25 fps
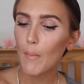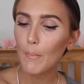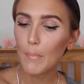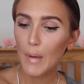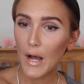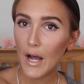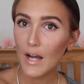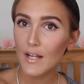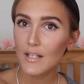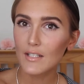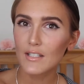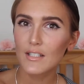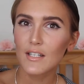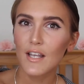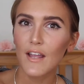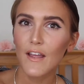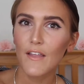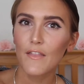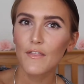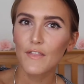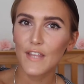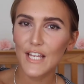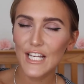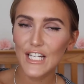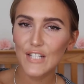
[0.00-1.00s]
But
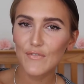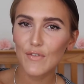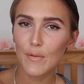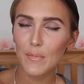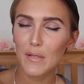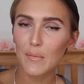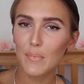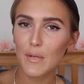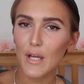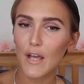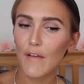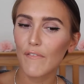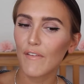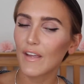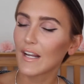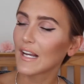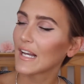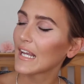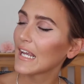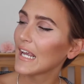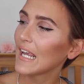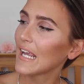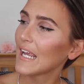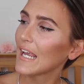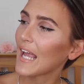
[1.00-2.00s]
these fit me
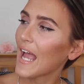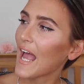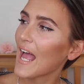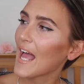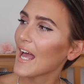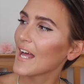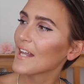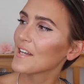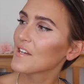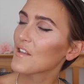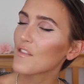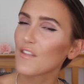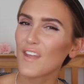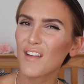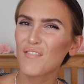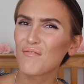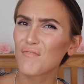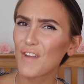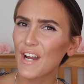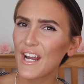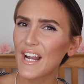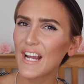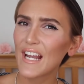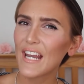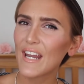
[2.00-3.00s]
perfectly and they're
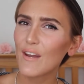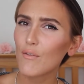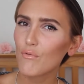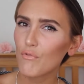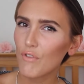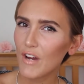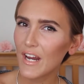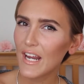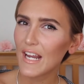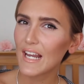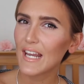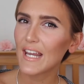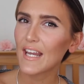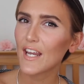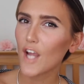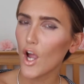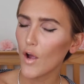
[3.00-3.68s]
really, really